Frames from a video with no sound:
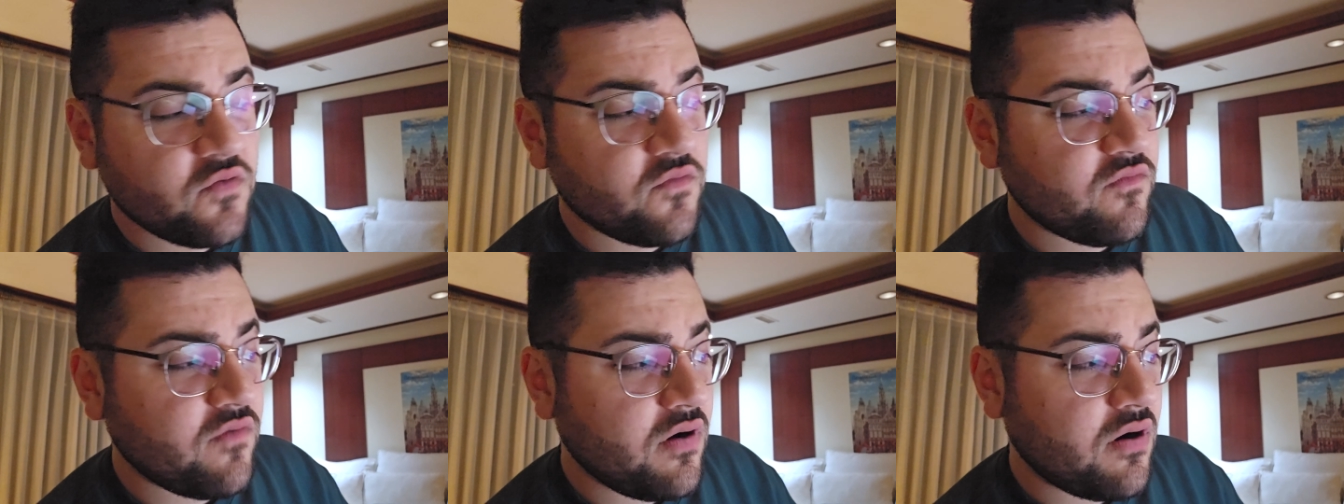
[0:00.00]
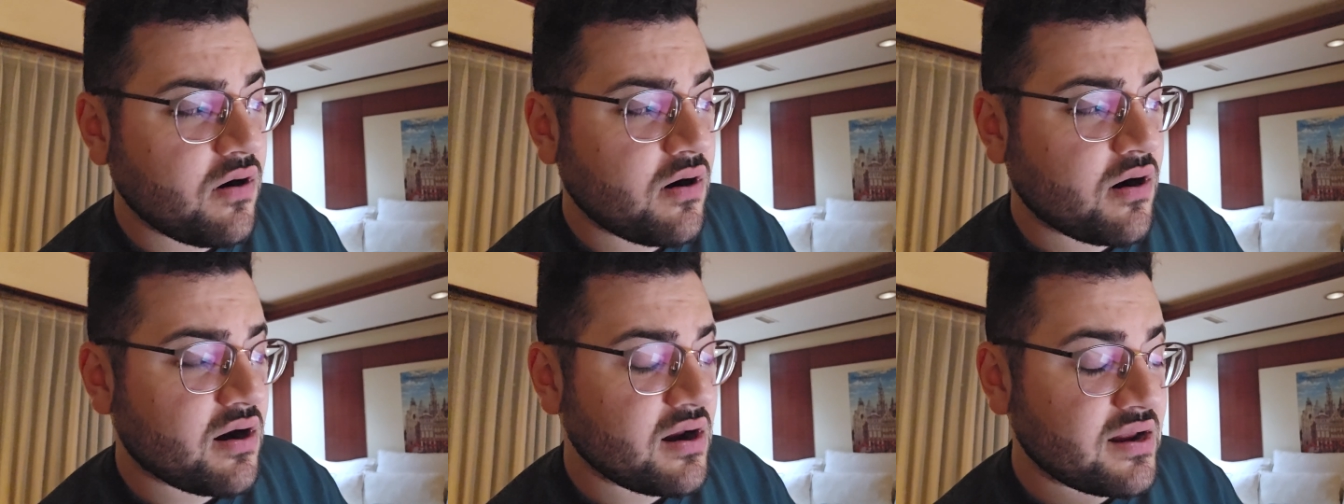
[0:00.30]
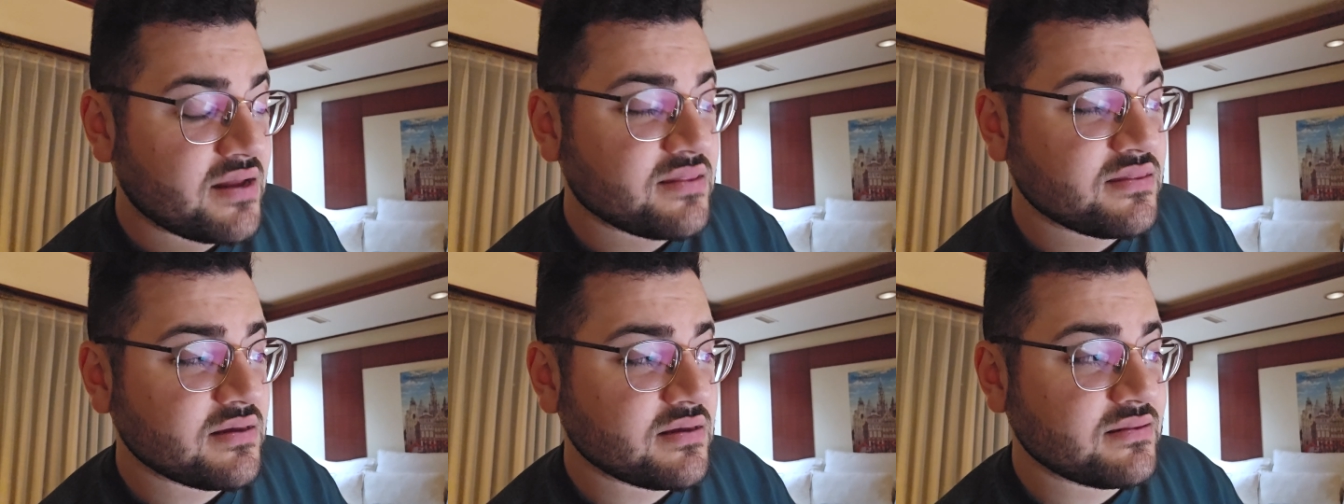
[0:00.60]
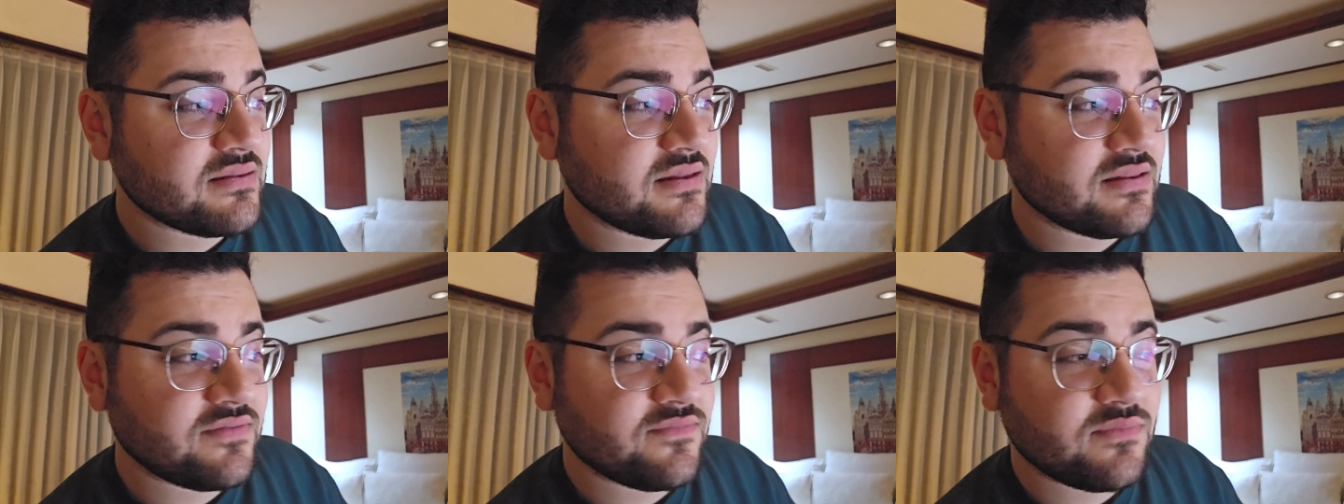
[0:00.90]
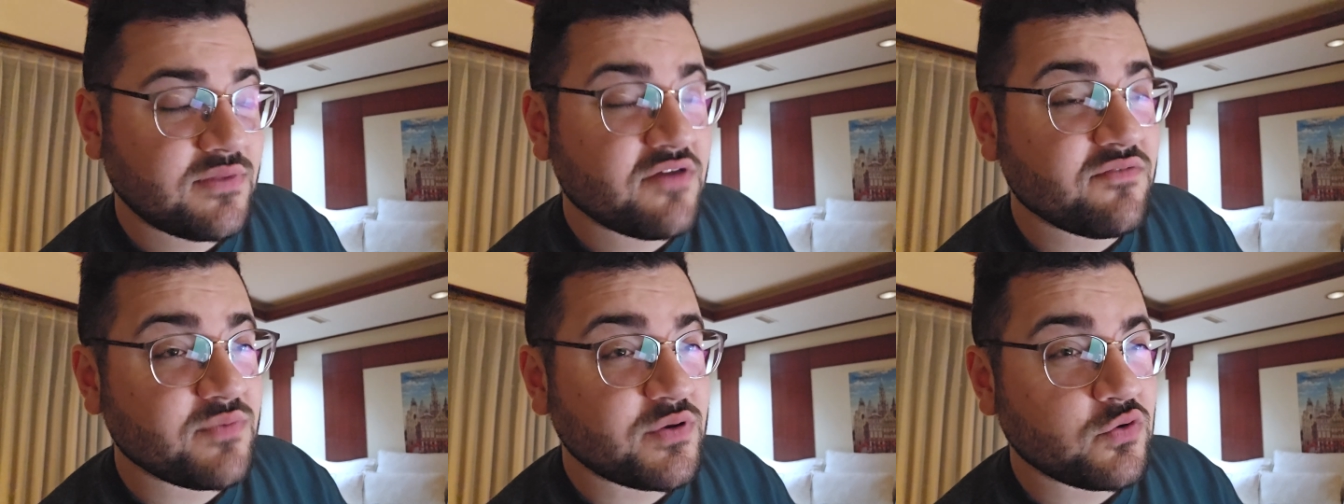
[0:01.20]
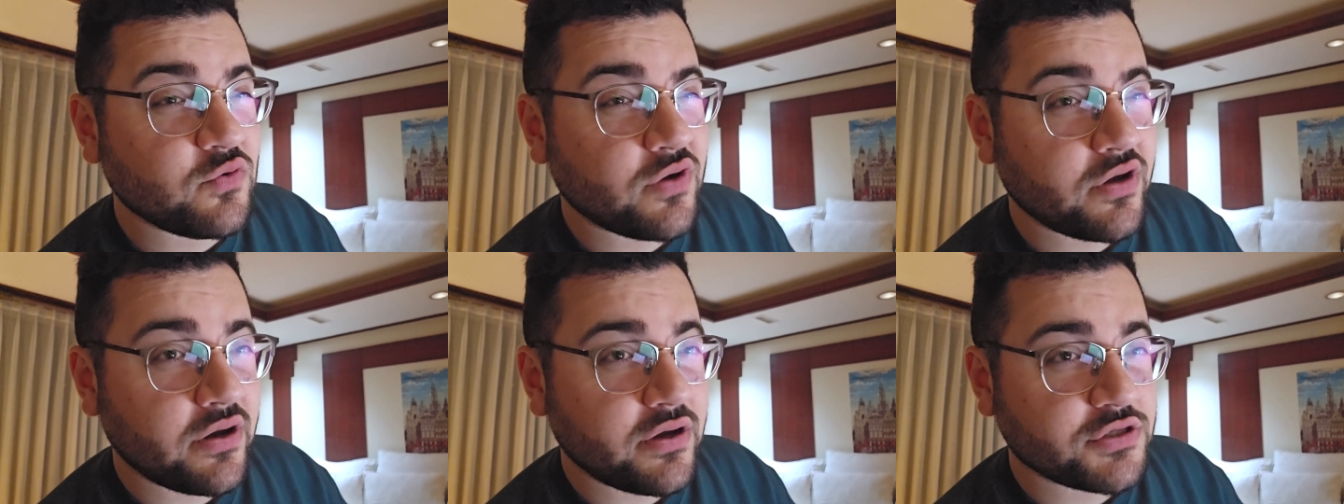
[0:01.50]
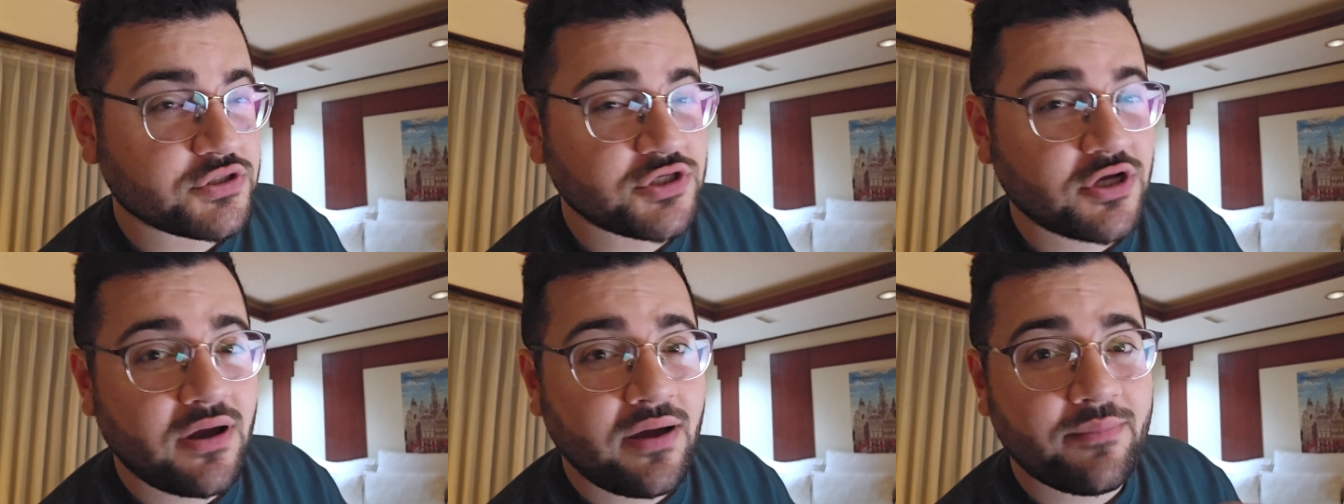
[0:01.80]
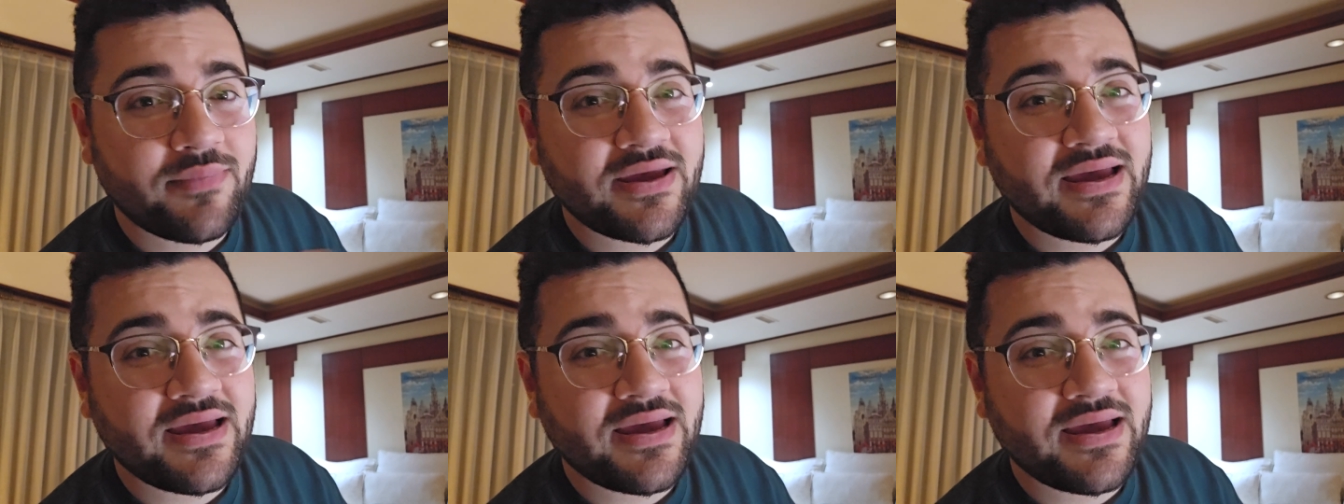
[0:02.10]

far, I think that they've been doing a good job.